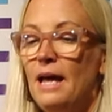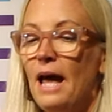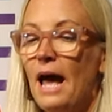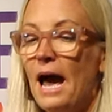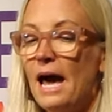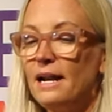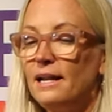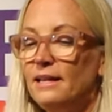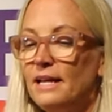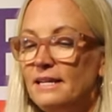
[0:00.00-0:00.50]

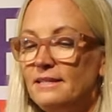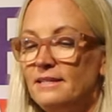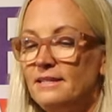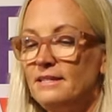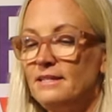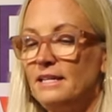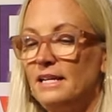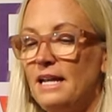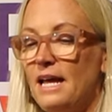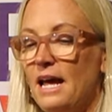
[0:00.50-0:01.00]

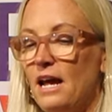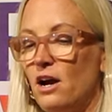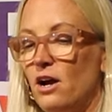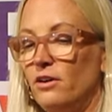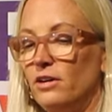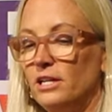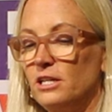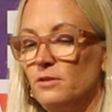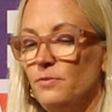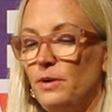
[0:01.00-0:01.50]
Adolescents today
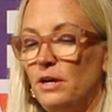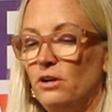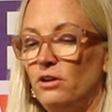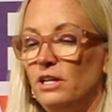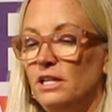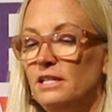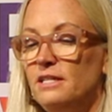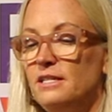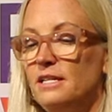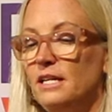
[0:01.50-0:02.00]
are
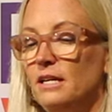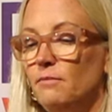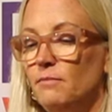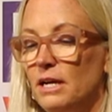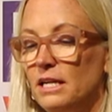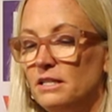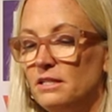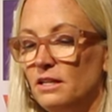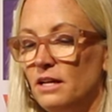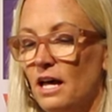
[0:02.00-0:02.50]
experiencing
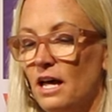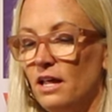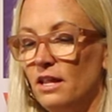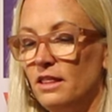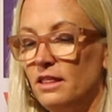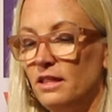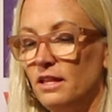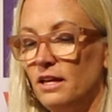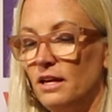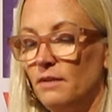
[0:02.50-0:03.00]
mental
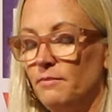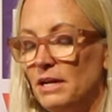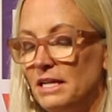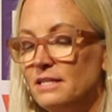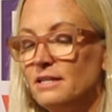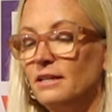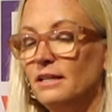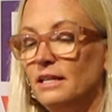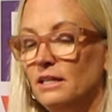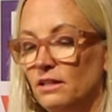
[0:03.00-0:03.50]
health,
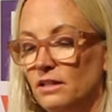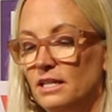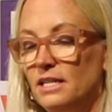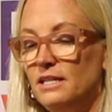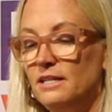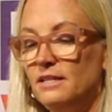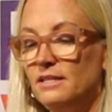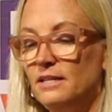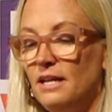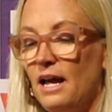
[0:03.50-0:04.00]
mental
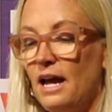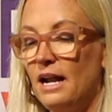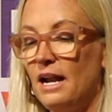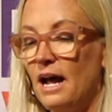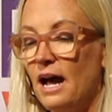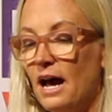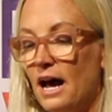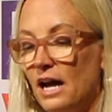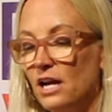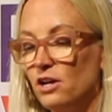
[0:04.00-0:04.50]
illness at
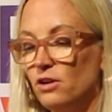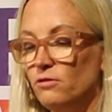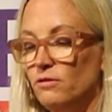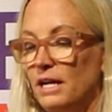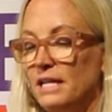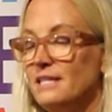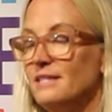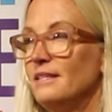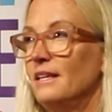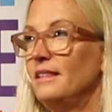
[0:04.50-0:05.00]
higher
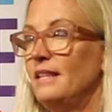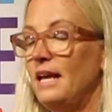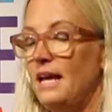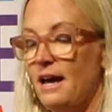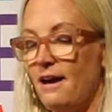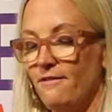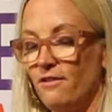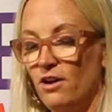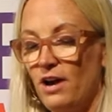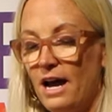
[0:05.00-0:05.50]
rates than they
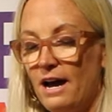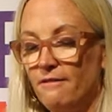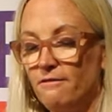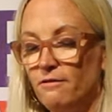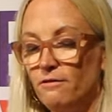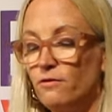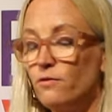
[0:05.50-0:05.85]
ever have,